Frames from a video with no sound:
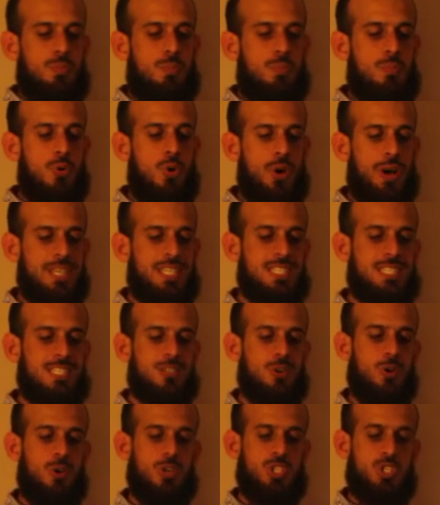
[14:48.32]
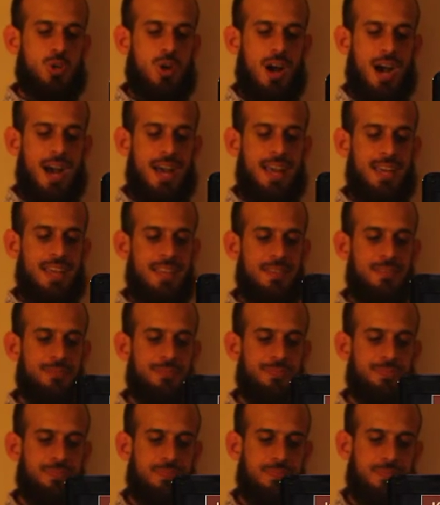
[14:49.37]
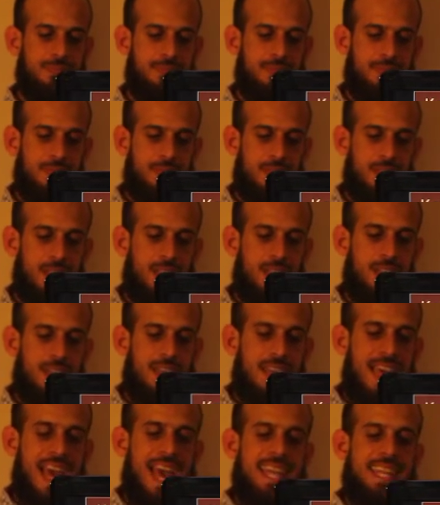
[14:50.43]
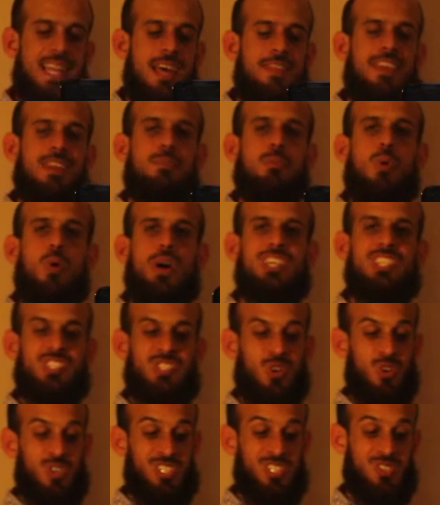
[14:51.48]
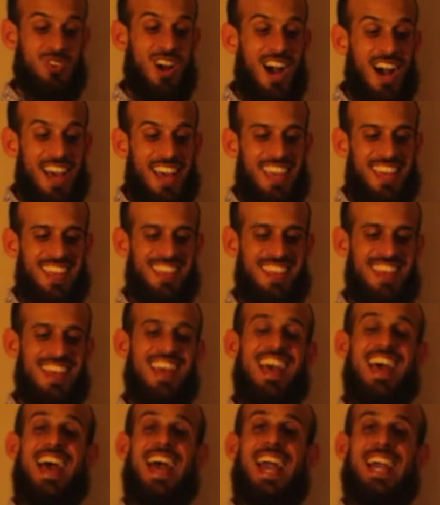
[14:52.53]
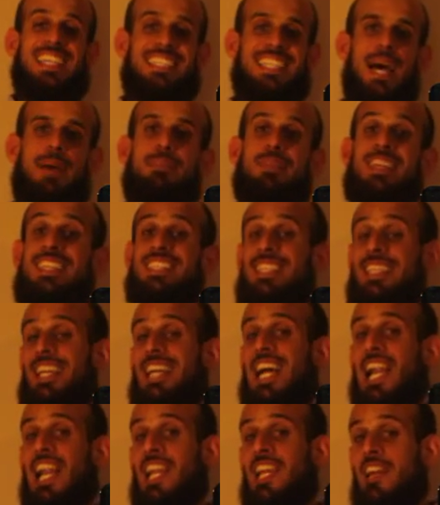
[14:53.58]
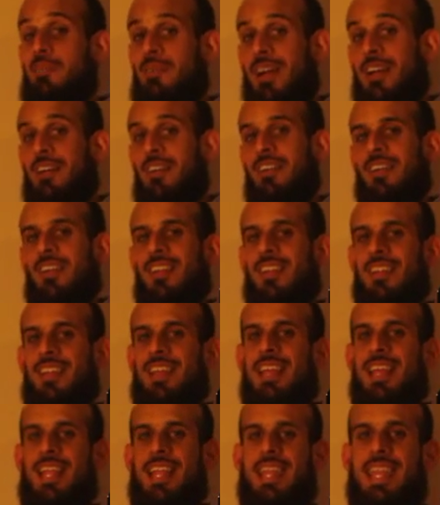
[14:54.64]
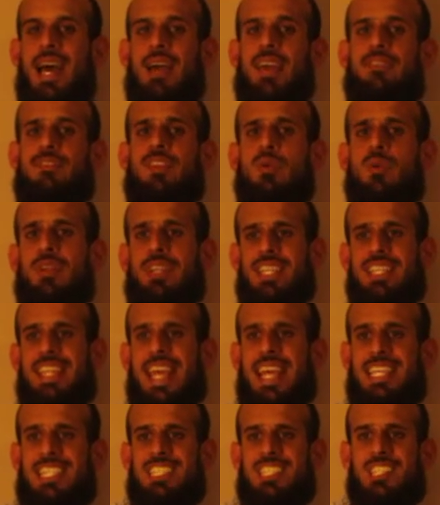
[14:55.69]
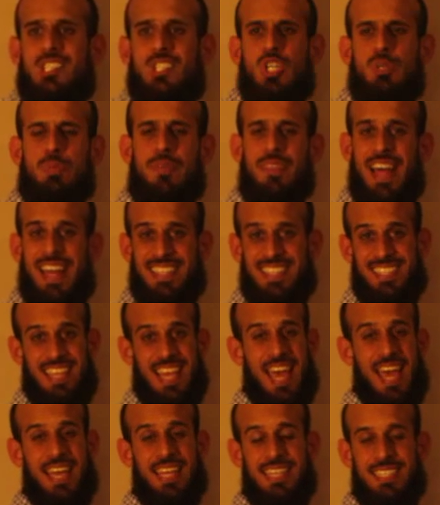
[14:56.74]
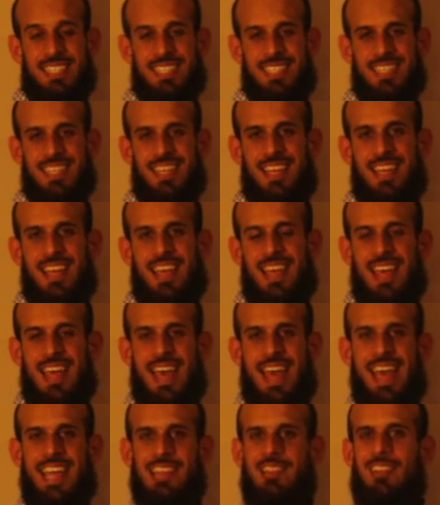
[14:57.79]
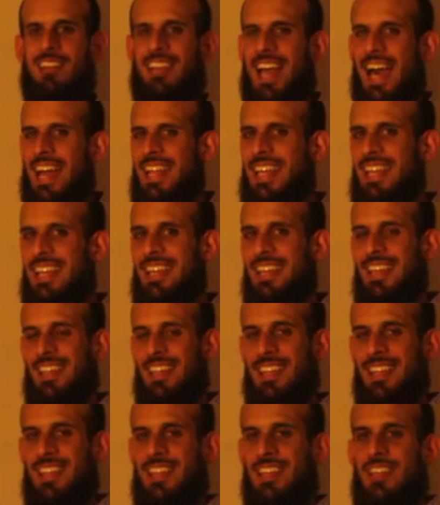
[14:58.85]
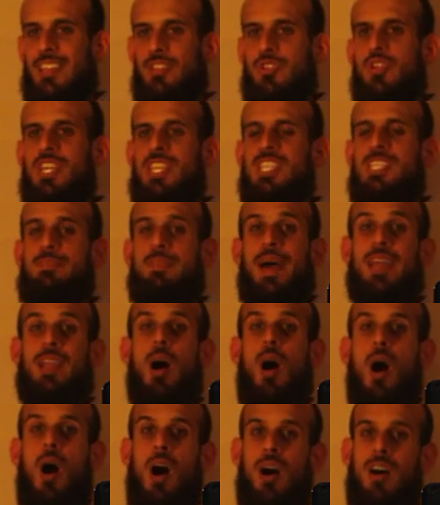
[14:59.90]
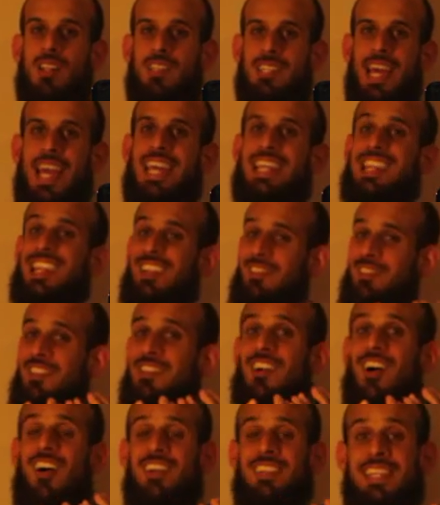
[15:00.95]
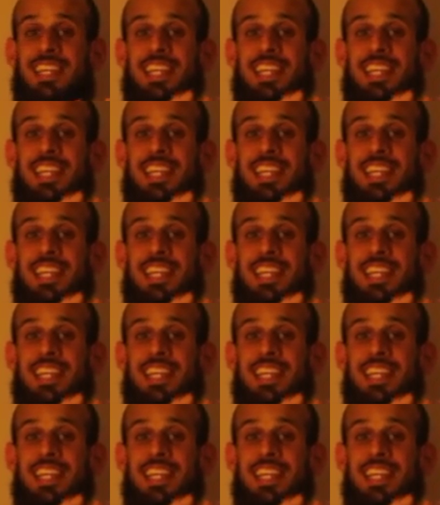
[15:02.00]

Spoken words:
moist or dry, and nothing moist or dry except it is in a clear record. Now if you were to take a scoop of that sand and look at it, You can spend all day, literally all